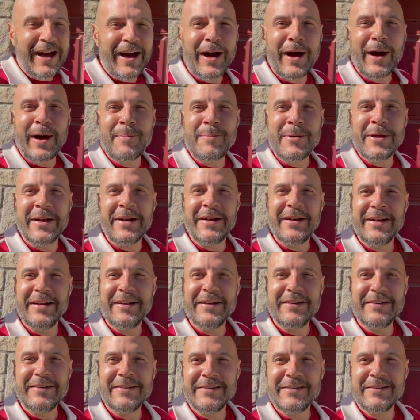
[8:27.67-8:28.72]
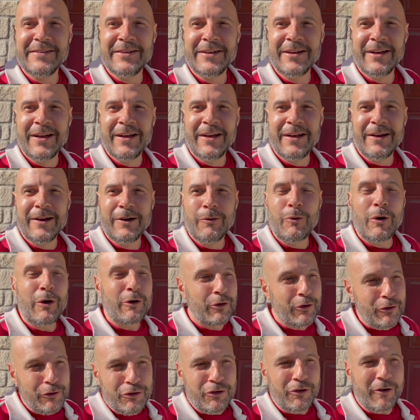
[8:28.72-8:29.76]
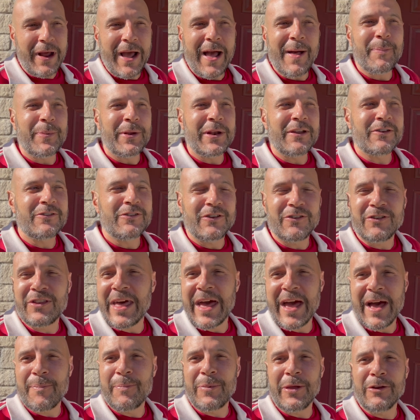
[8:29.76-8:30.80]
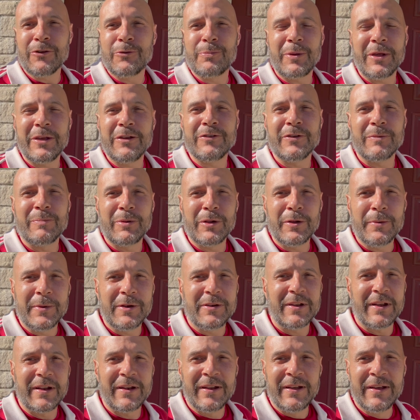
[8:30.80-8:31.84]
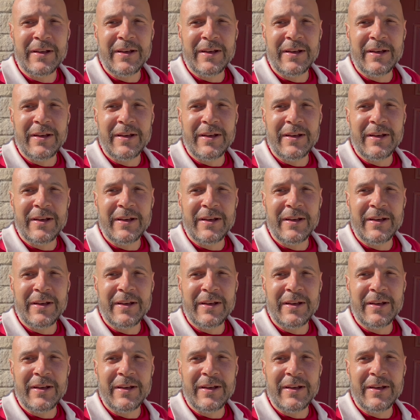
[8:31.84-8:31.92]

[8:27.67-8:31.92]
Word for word: I mean, well, Hoosier Happiness is the happiest place in Bloomington